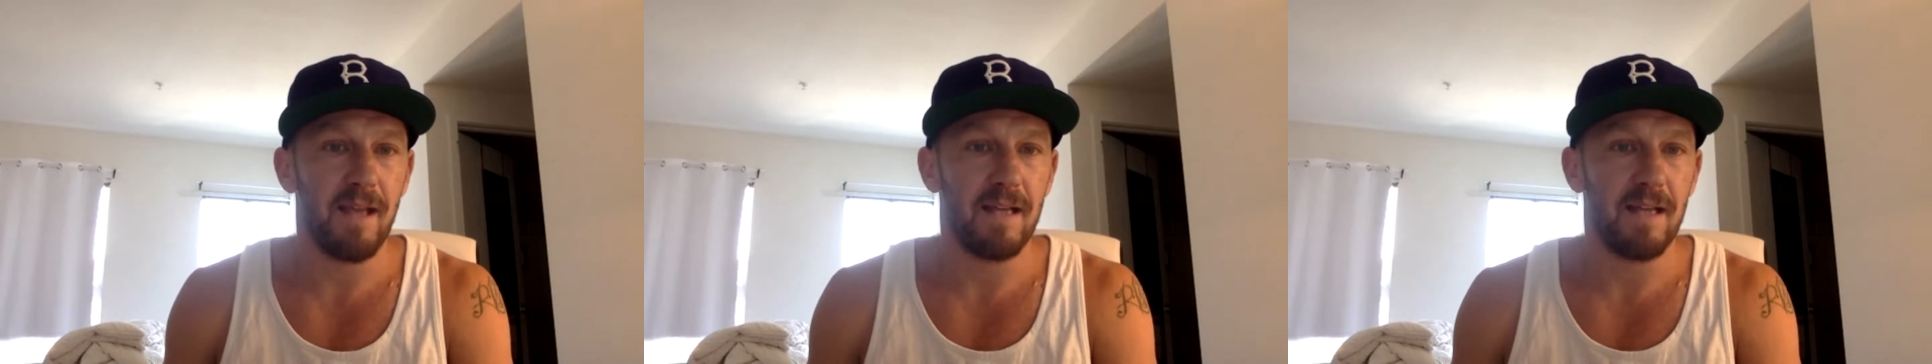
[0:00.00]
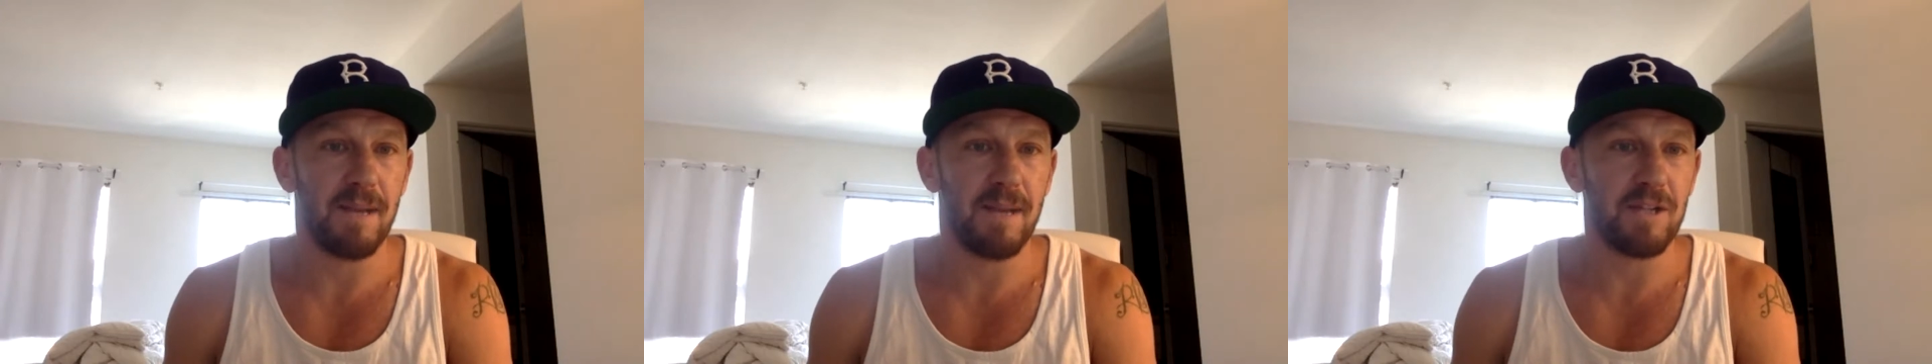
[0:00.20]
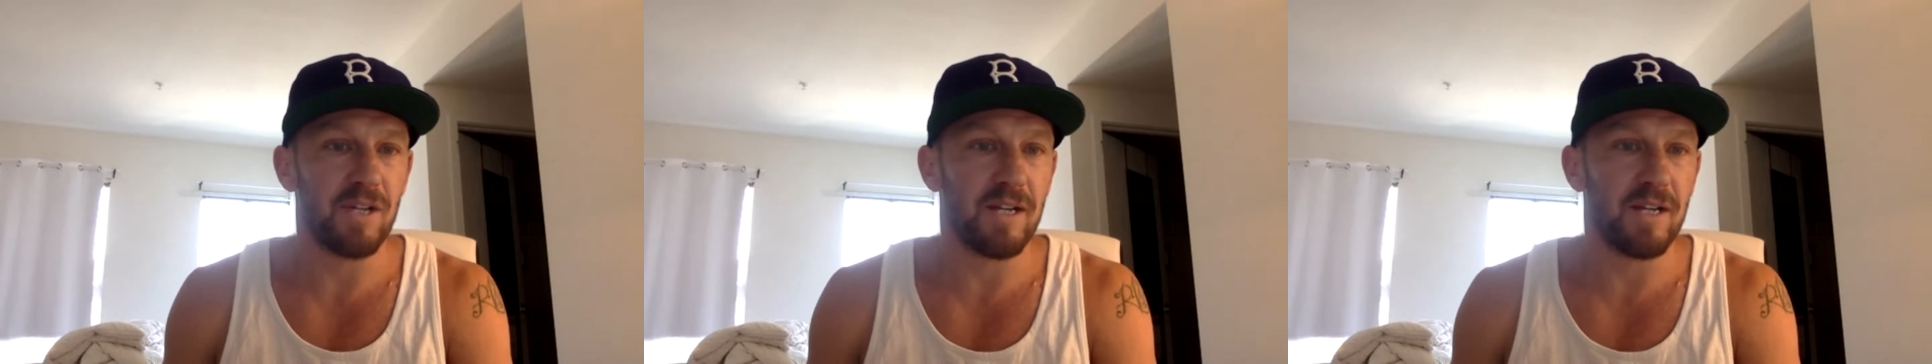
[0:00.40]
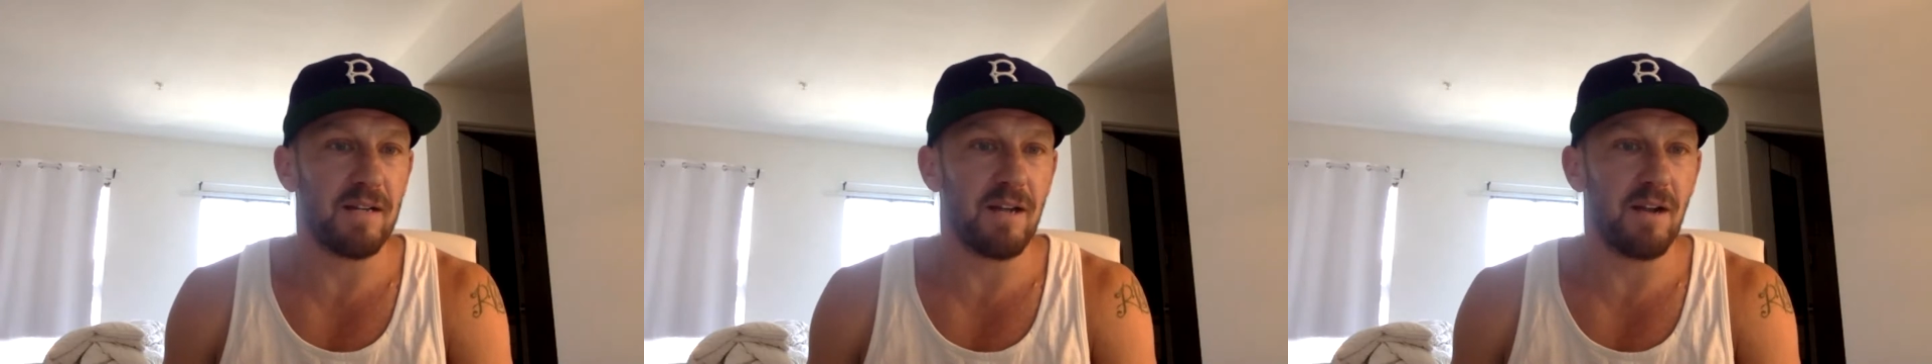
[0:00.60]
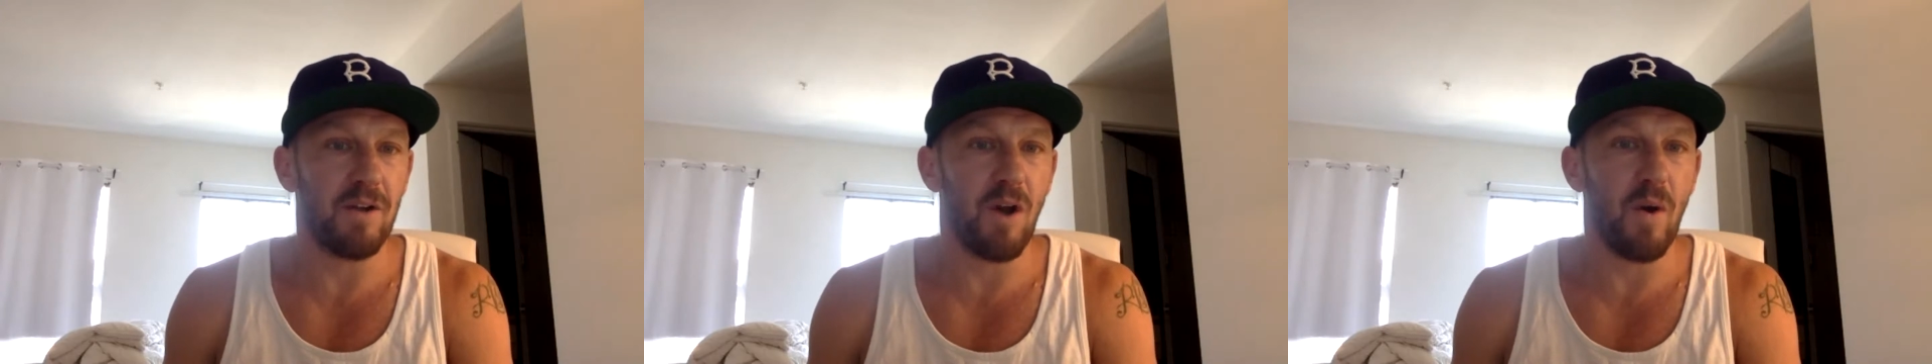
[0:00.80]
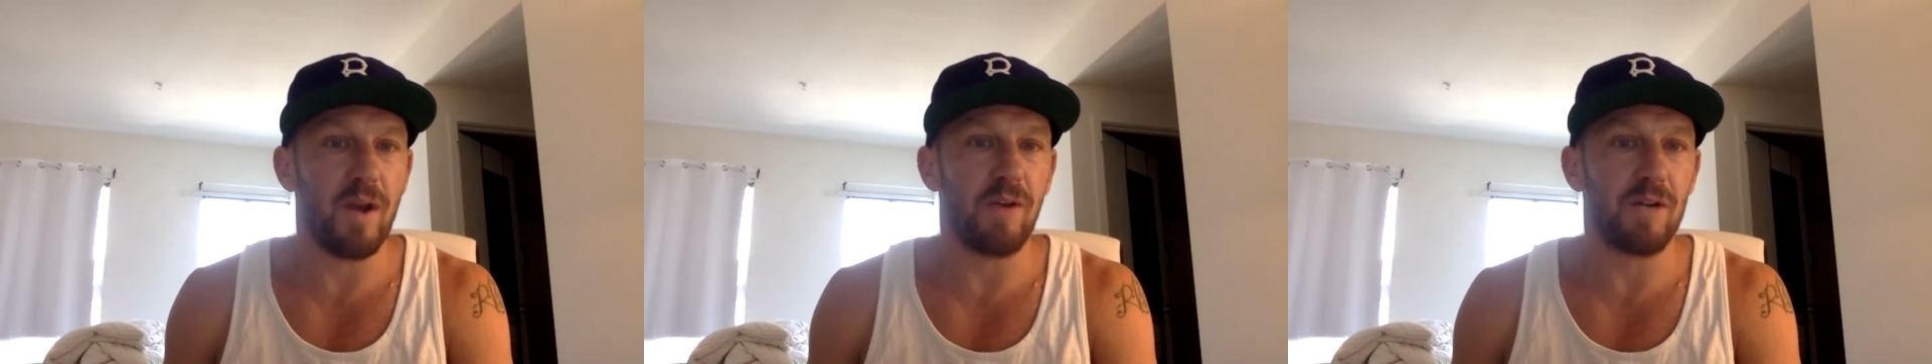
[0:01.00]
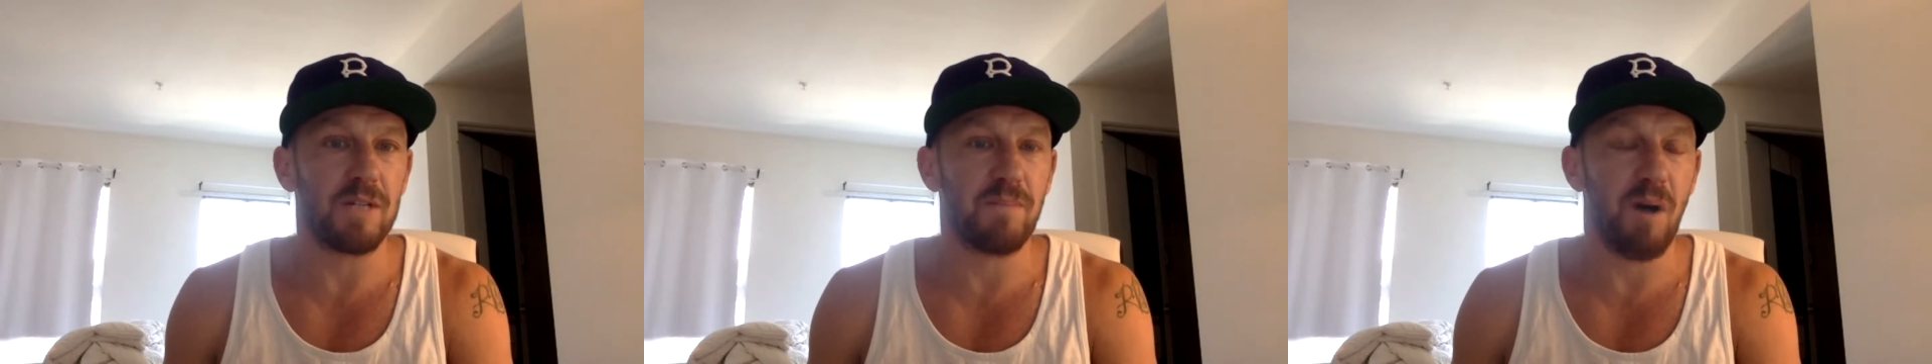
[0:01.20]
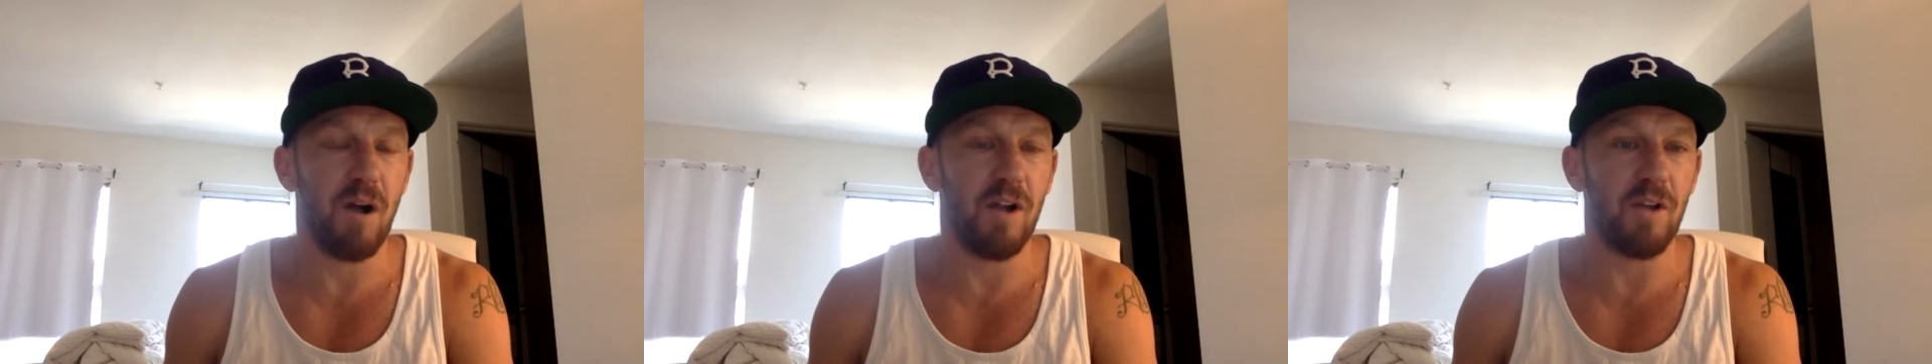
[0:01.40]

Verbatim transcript: especially you know knowing Chris Paul